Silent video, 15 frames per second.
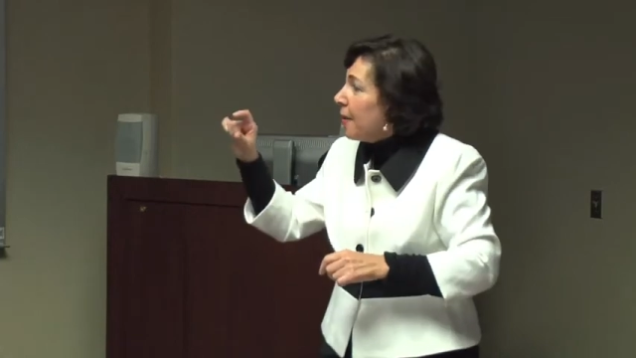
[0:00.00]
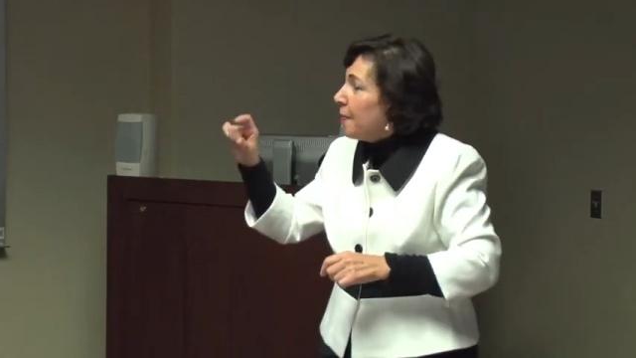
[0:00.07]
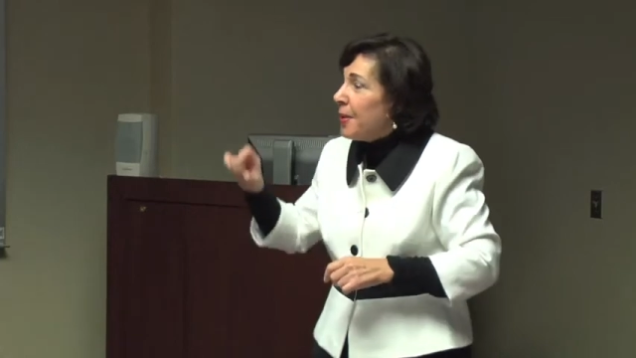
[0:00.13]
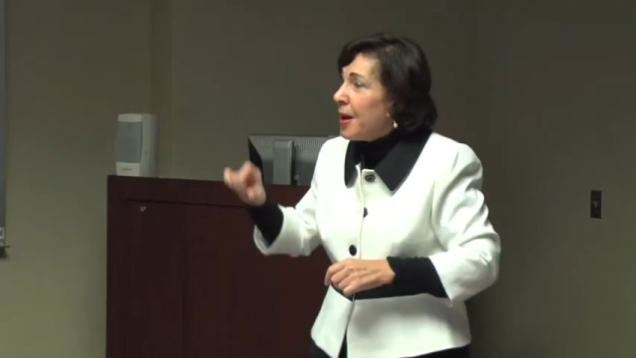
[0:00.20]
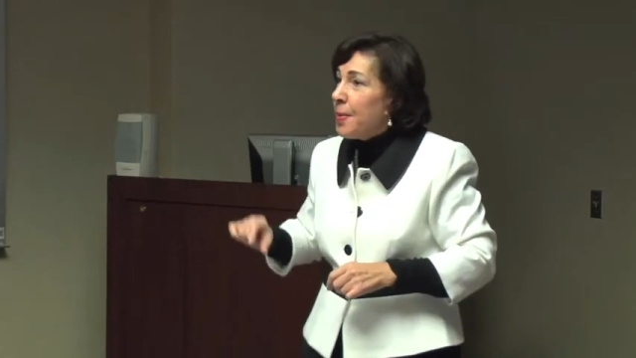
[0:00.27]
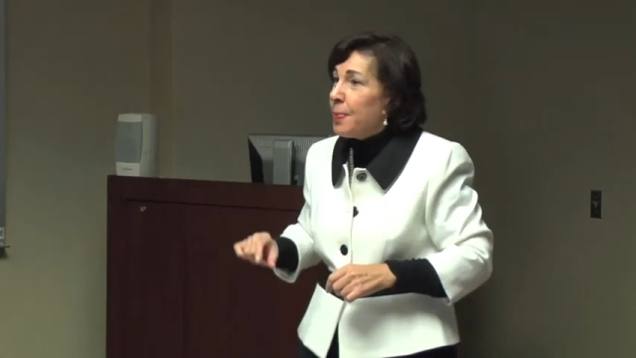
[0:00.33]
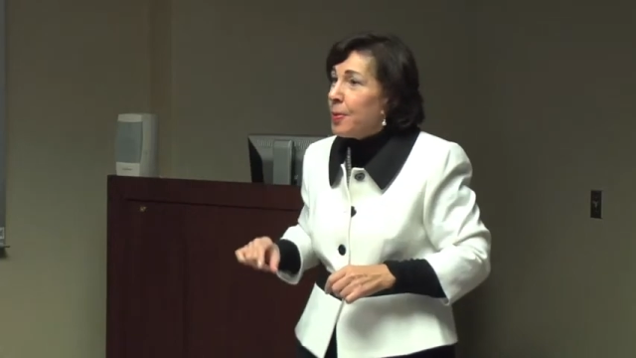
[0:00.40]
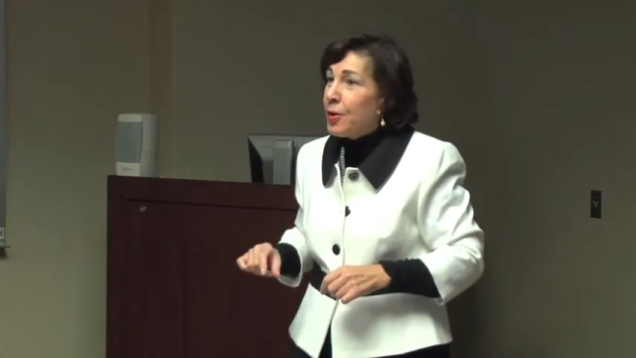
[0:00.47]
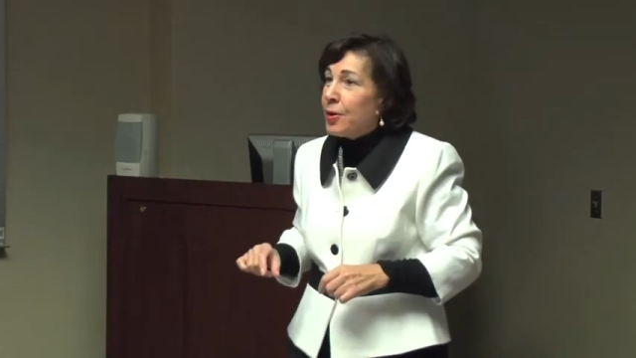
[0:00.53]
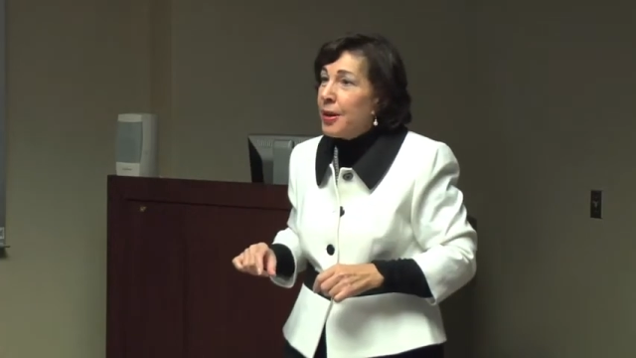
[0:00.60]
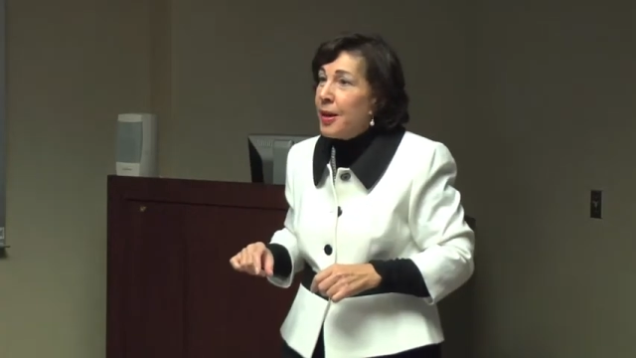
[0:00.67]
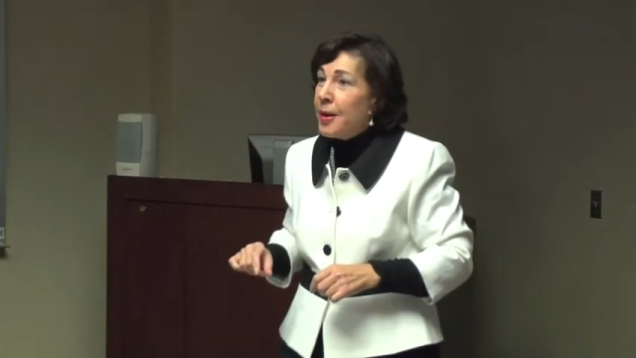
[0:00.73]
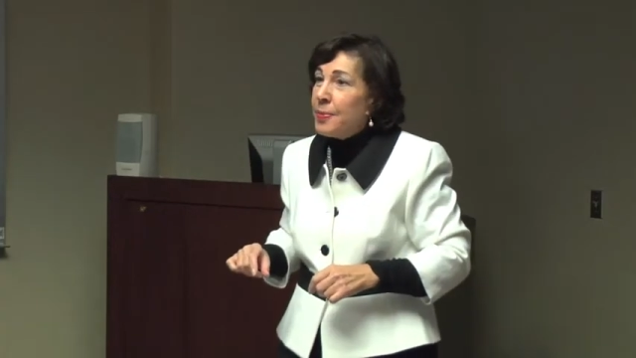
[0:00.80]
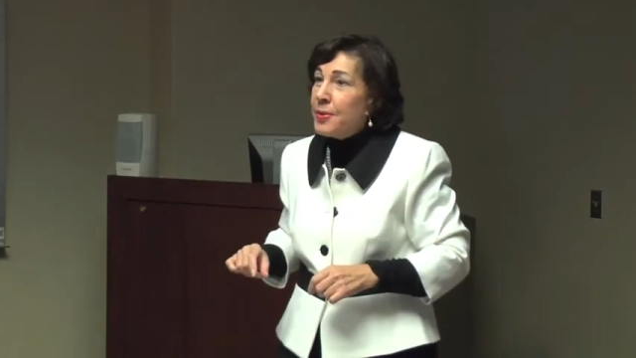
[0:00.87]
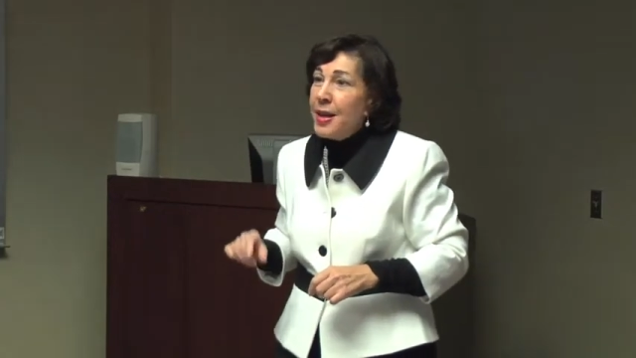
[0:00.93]
paper
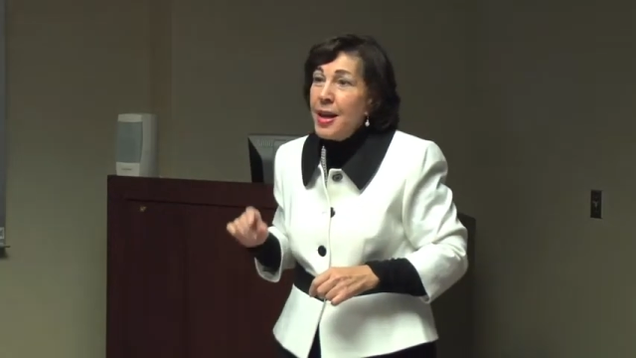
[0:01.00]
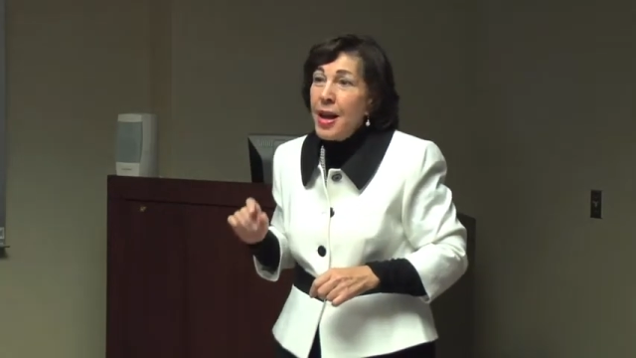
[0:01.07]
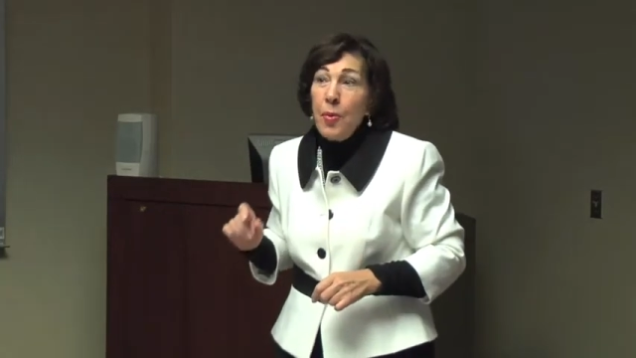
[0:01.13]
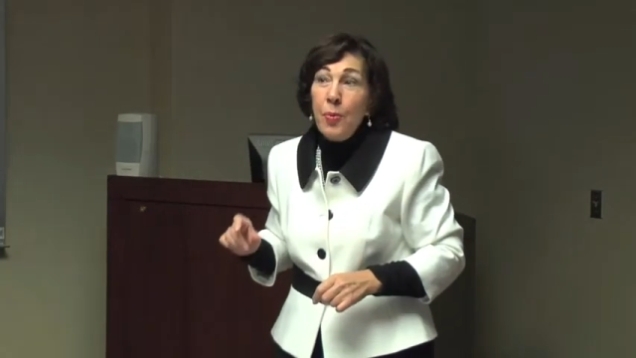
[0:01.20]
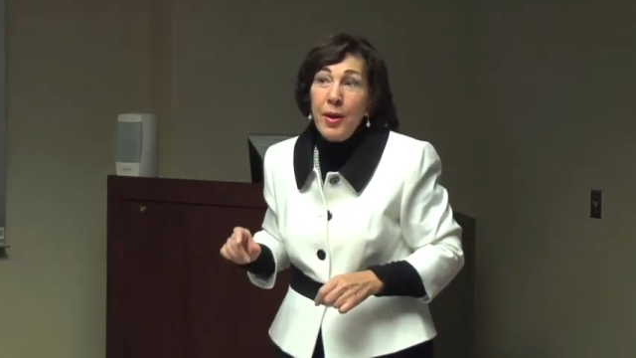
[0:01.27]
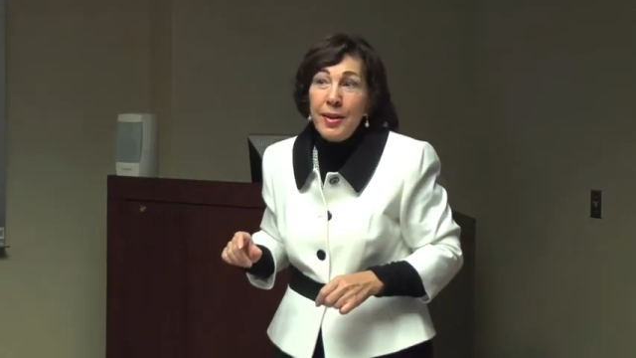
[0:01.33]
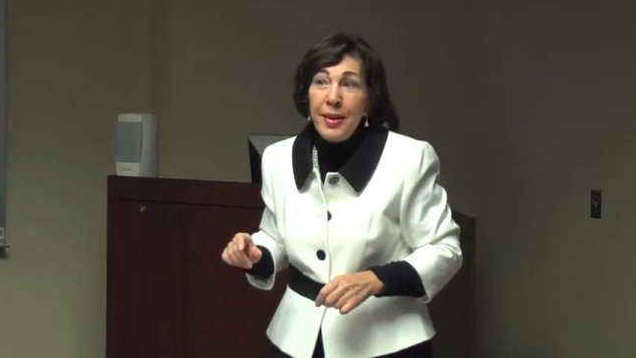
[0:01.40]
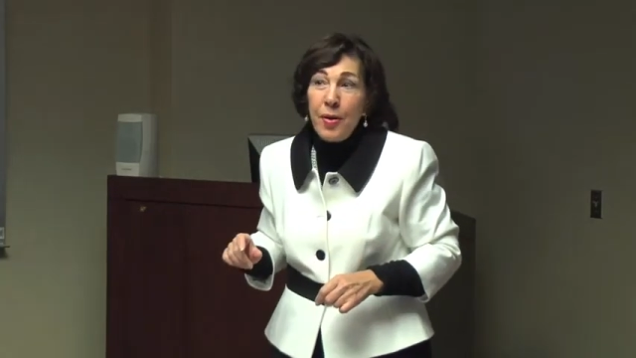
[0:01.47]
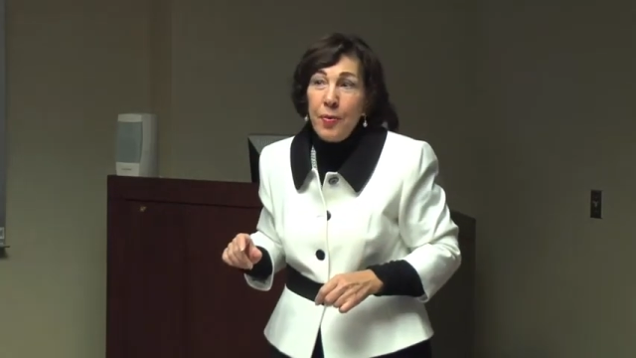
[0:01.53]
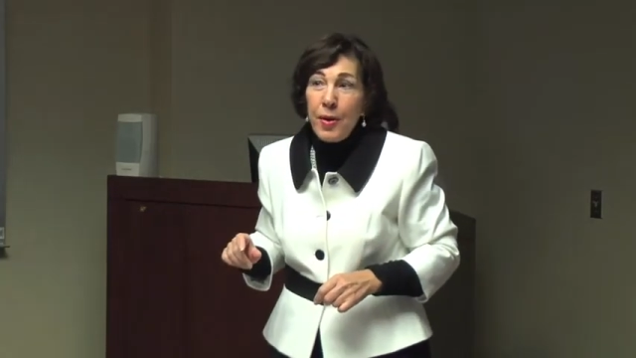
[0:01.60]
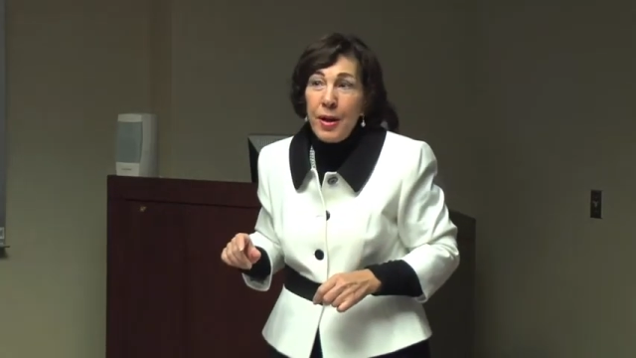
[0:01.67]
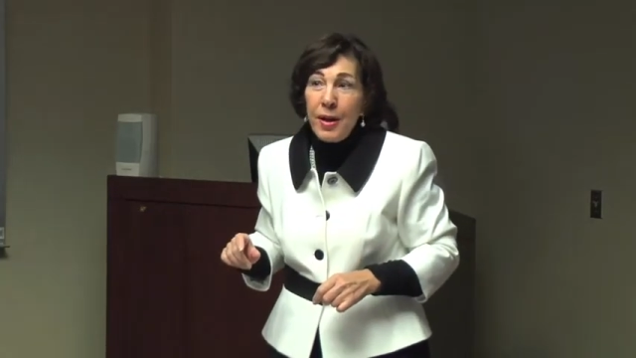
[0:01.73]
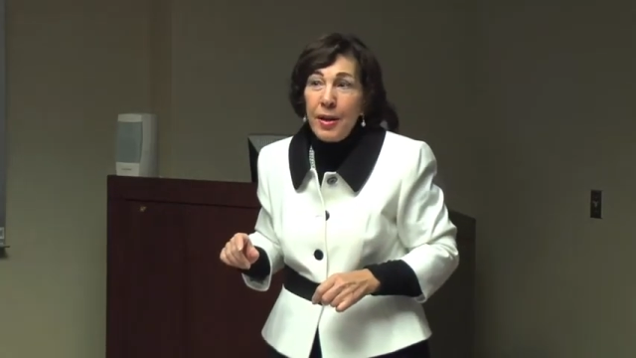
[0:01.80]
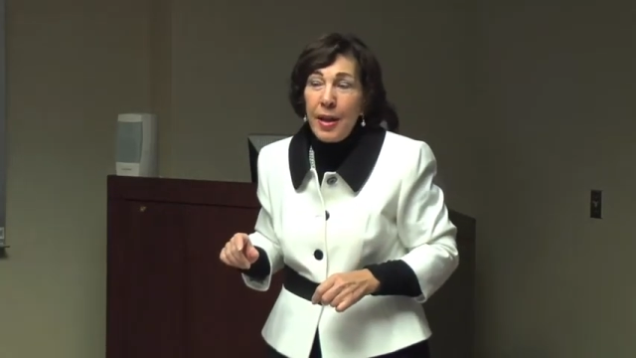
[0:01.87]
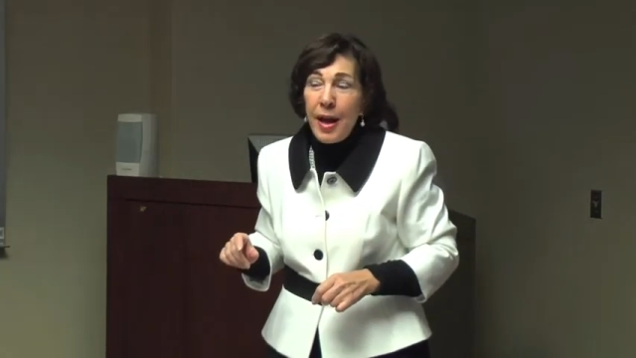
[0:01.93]
clips, and what they
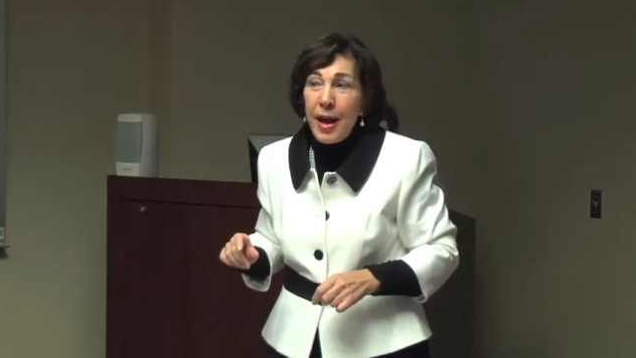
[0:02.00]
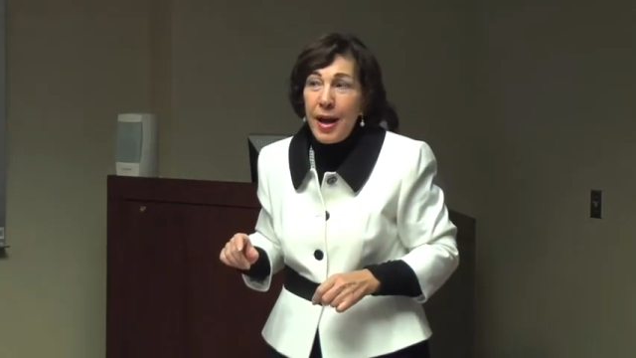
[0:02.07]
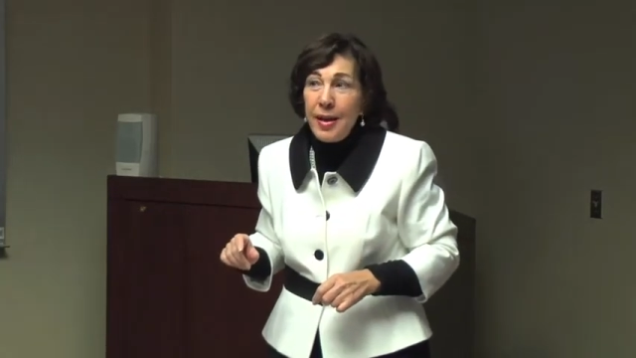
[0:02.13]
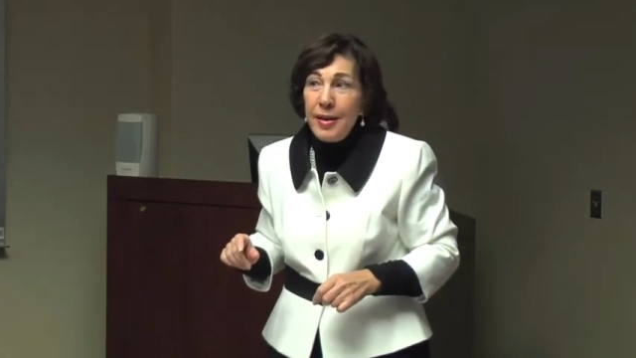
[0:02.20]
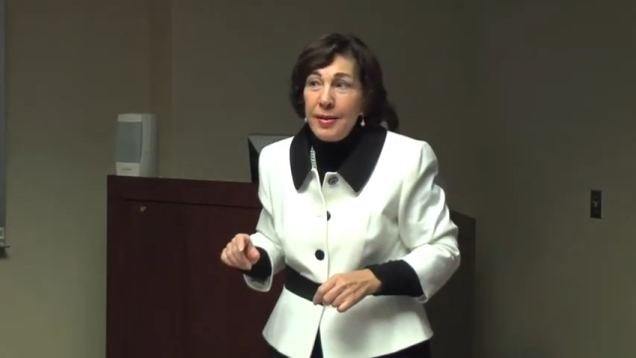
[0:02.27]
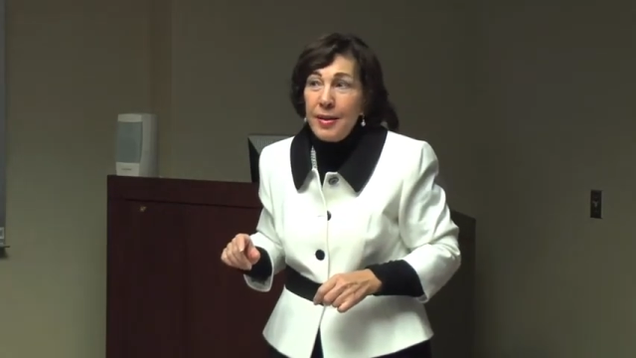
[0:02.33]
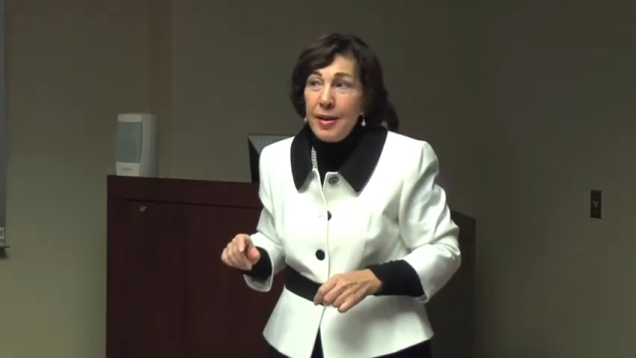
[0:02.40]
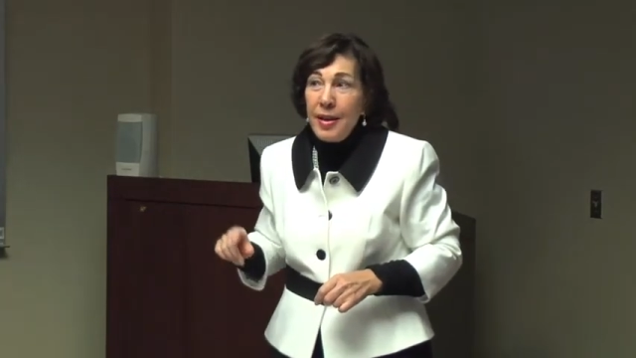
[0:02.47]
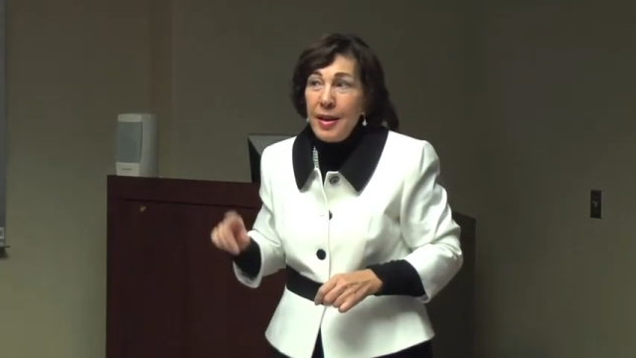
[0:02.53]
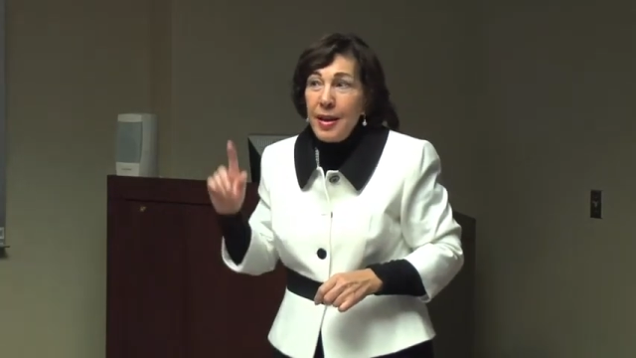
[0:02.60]
realized,